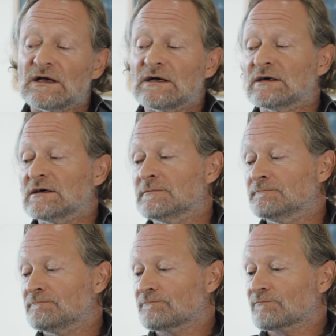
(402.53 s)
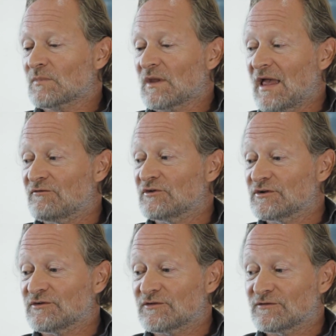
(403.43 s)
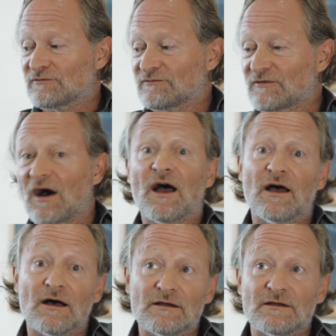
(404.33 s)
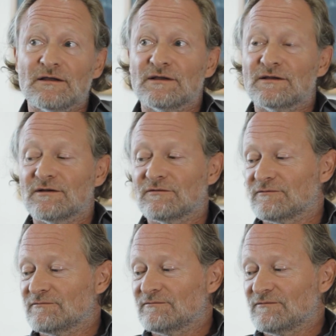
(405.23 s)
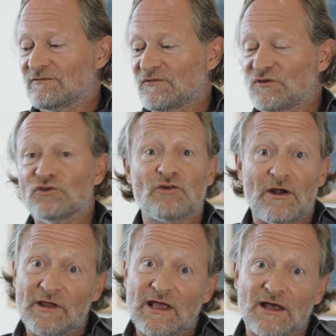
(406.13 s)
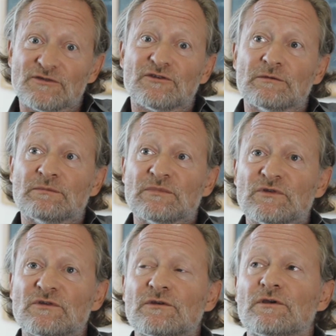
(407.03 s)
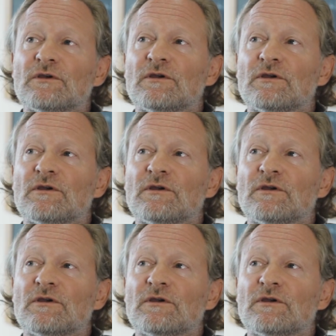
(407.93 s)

um, evidence of fire, of funerary customs,